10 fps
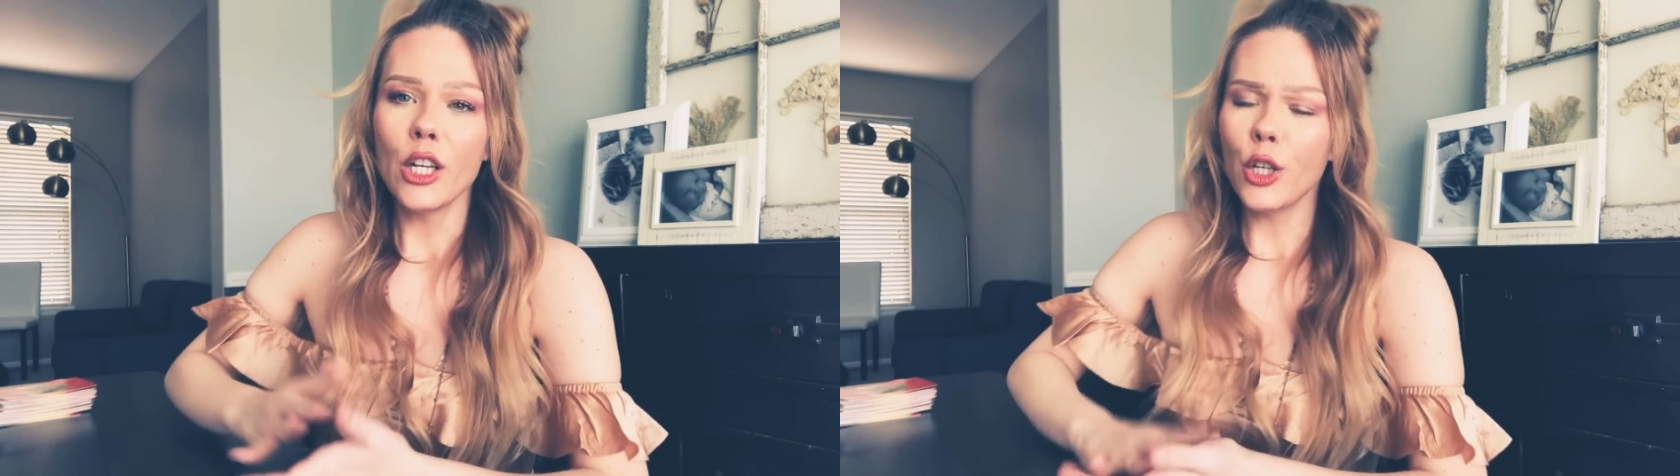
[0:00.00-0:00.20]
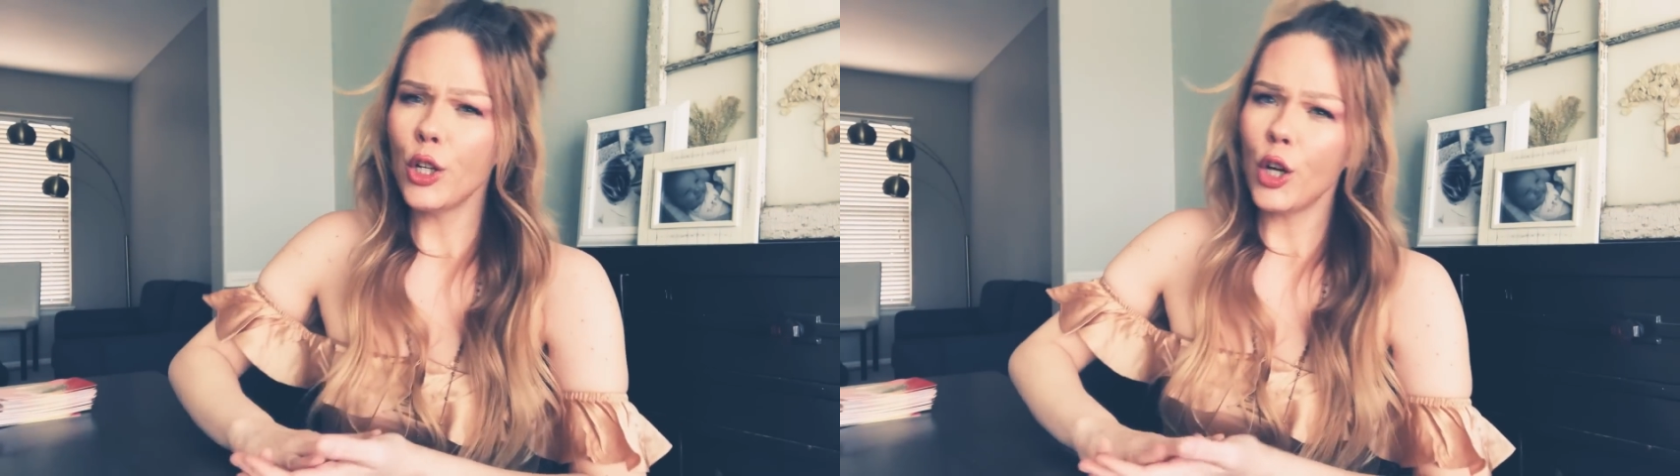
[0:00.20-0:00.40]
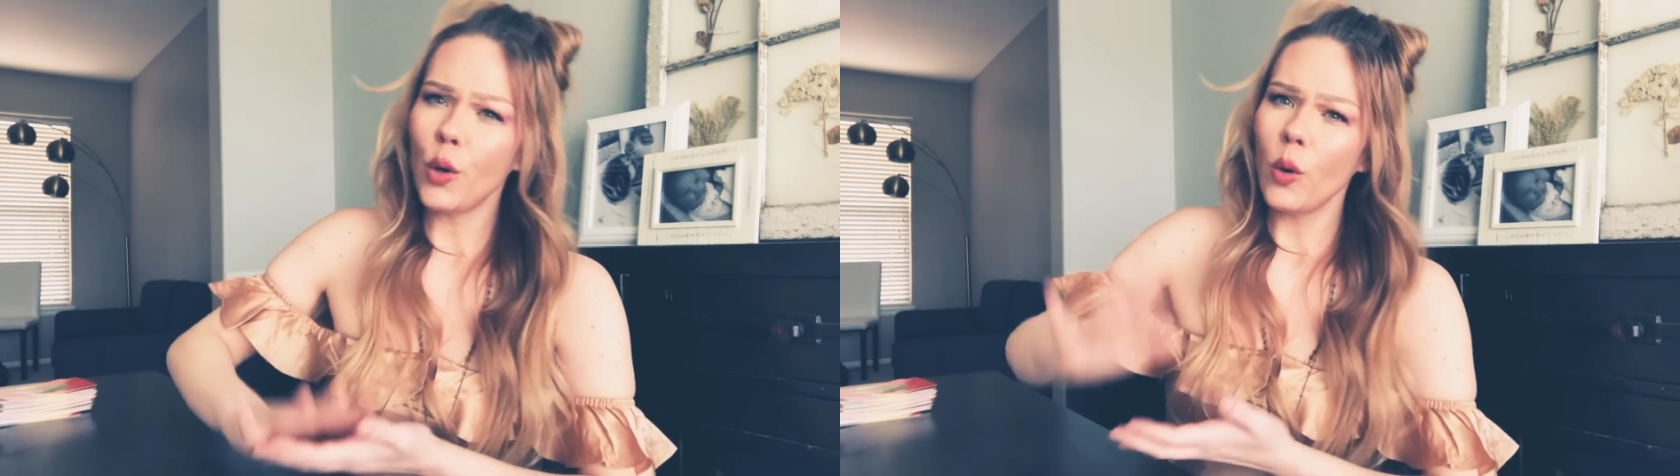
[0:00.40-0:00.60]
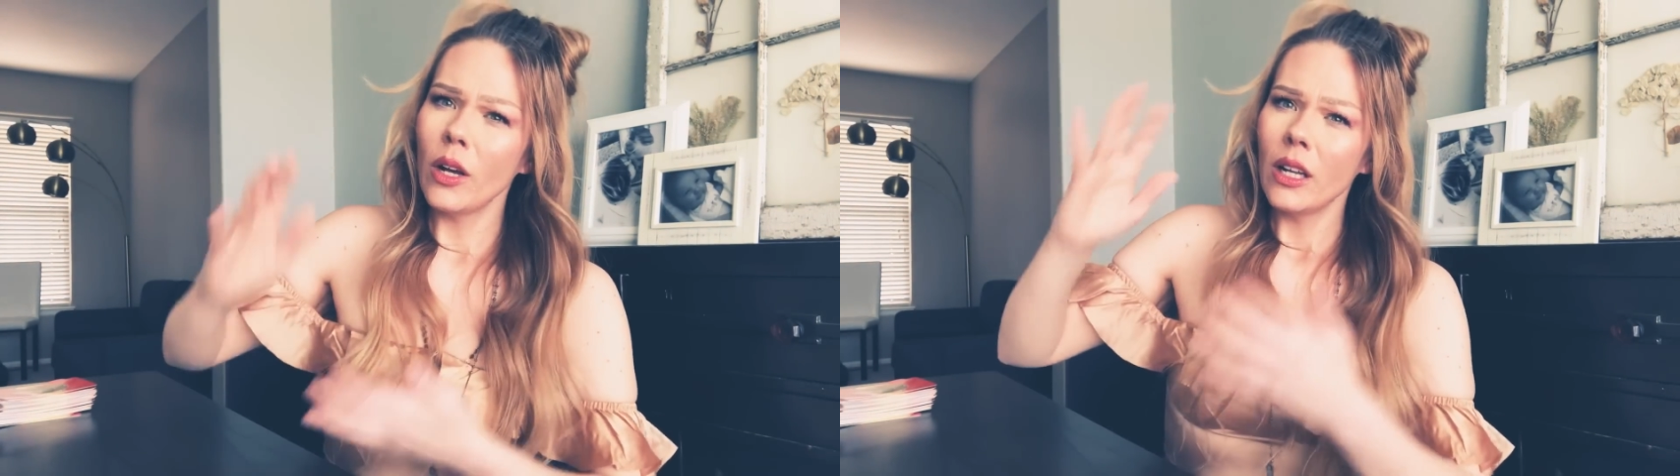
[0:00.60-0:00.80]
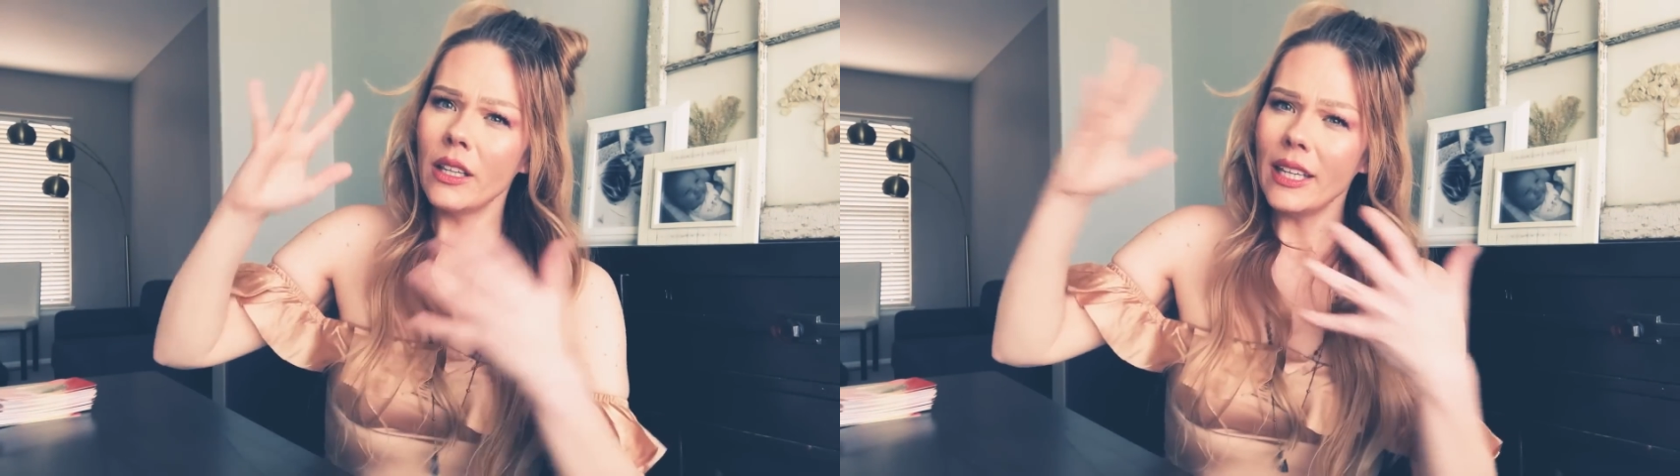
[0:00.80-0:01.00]
You know,
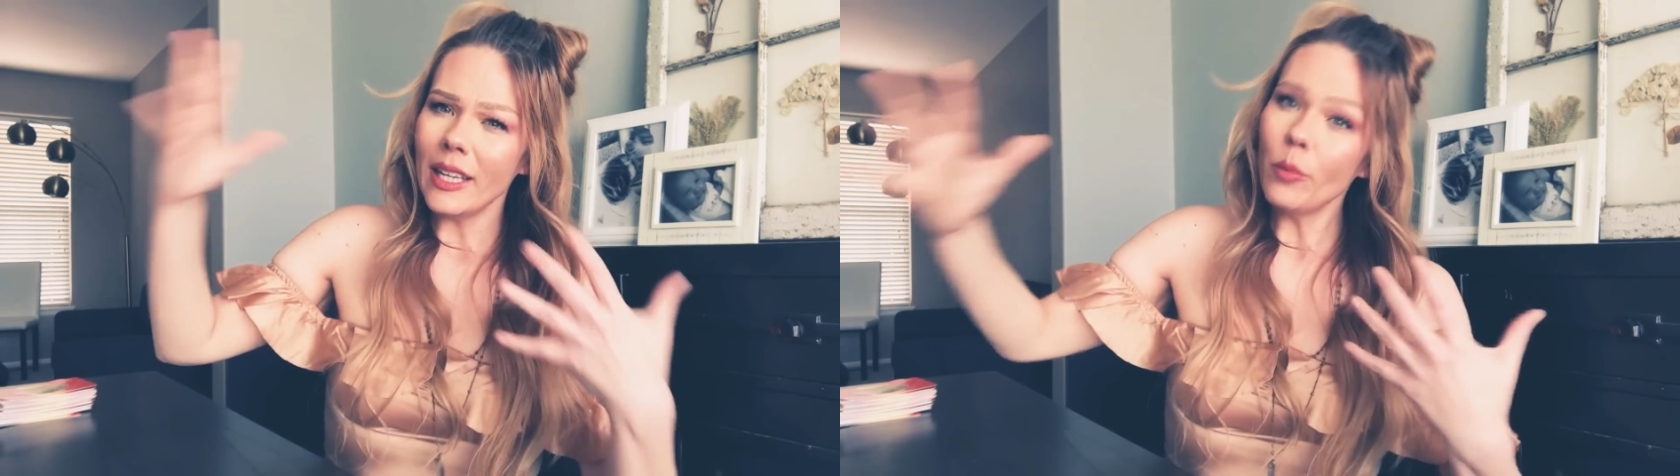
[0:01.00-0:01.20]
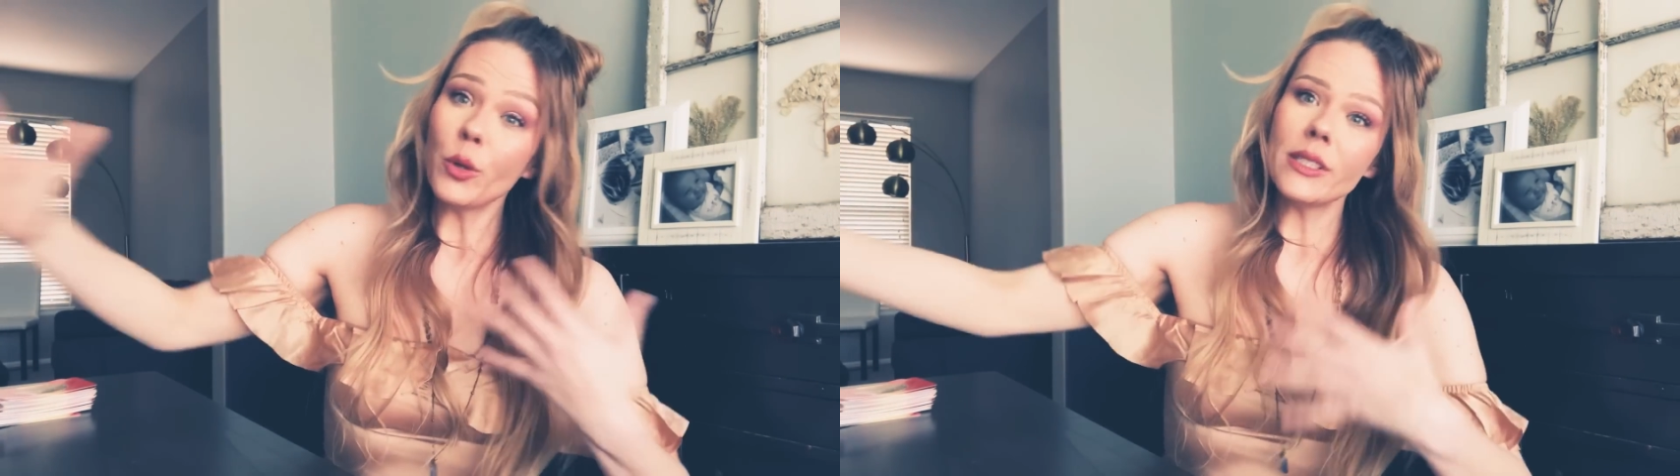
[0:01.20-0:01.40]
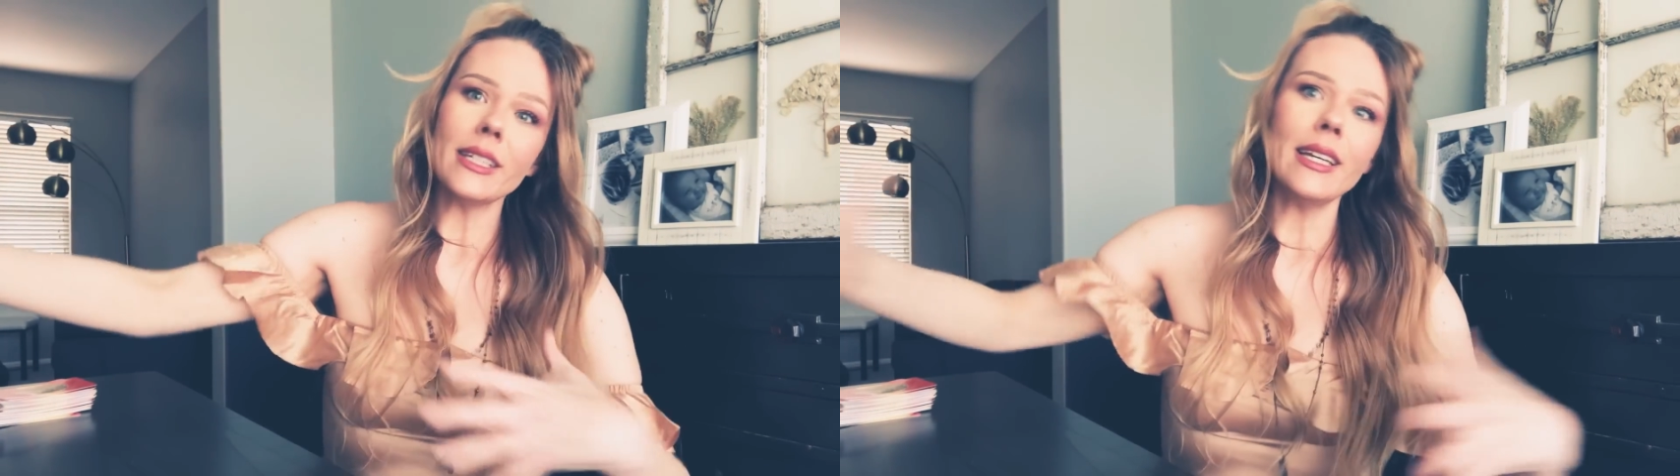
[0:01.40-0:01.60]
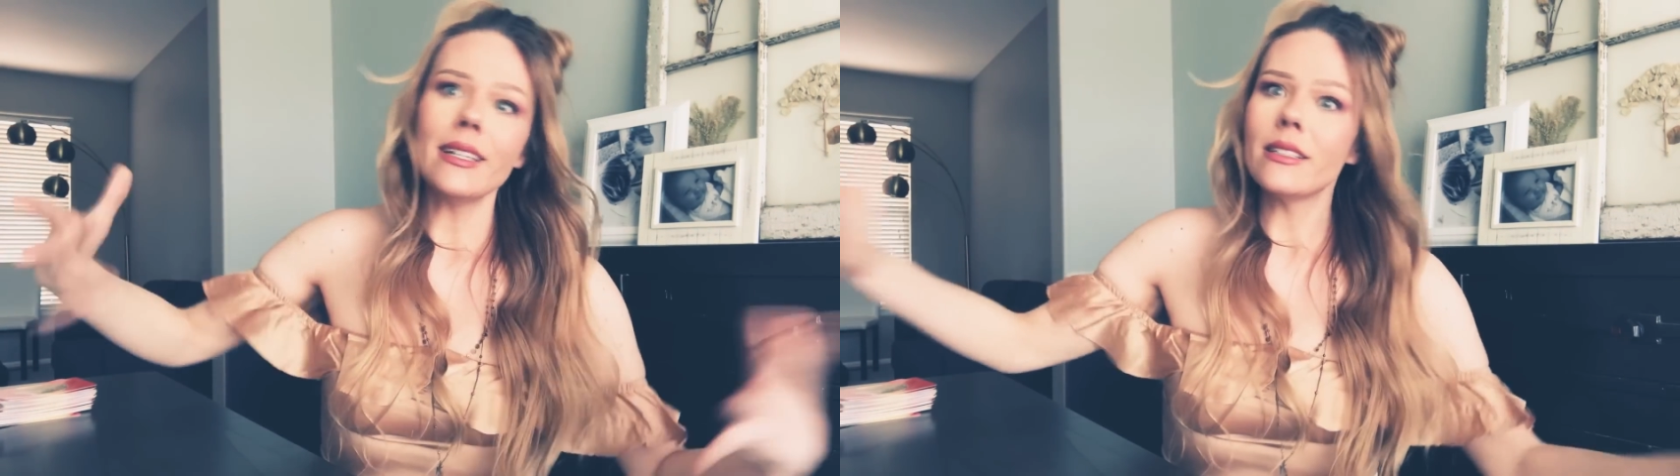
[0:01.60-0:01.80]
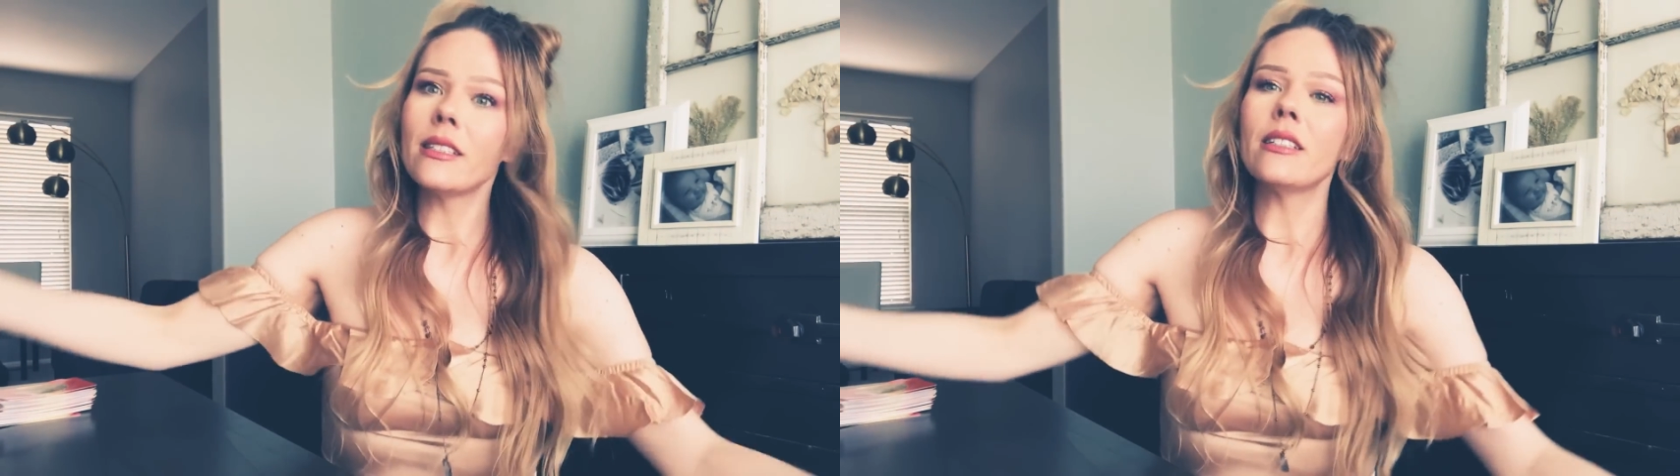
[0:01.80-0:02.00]
the Empress
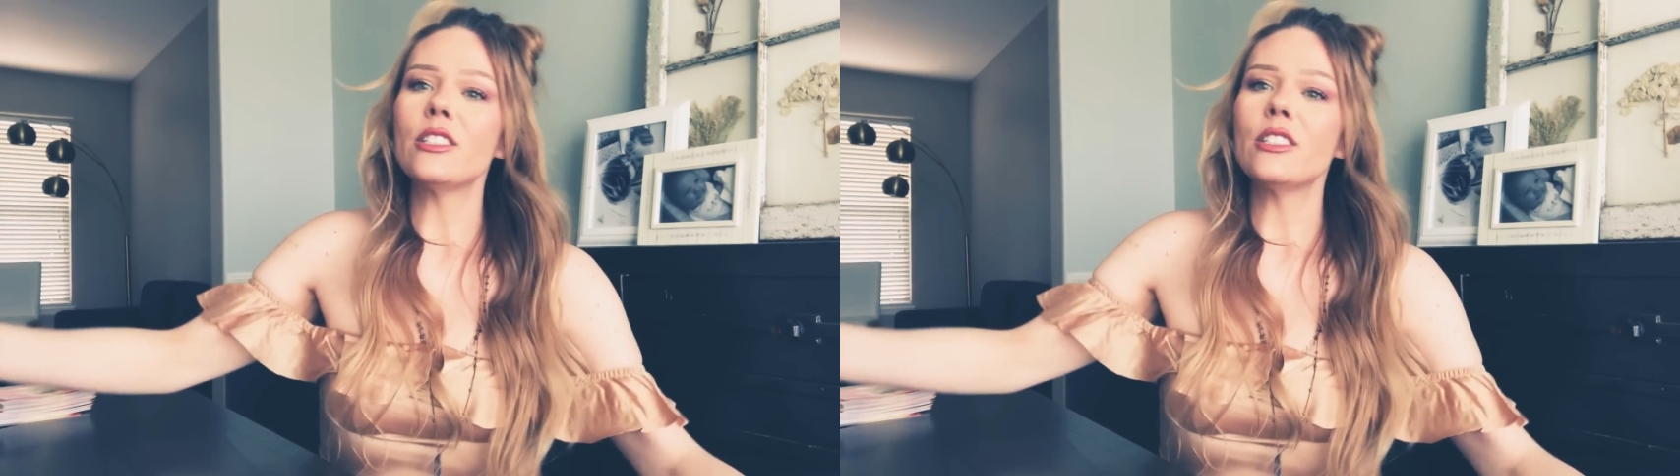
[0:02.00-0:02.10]
is